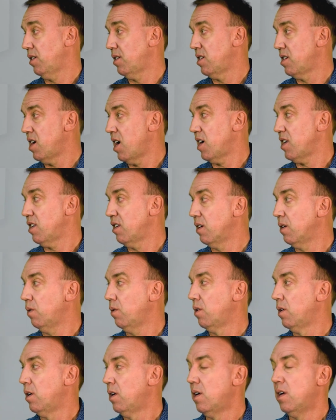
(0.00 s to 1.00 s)
not you.
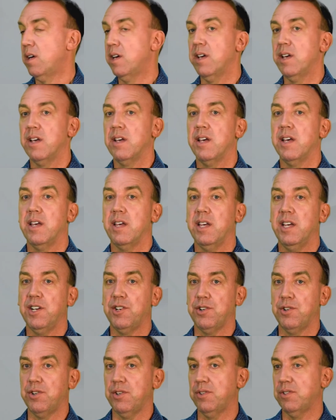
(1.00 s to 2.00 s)

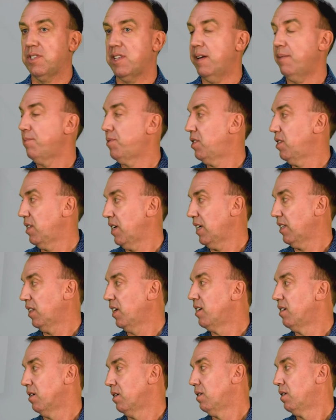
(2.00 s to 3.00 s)
Introduce them to that
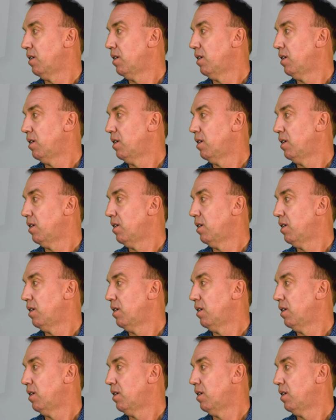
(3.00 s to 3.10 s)
lender.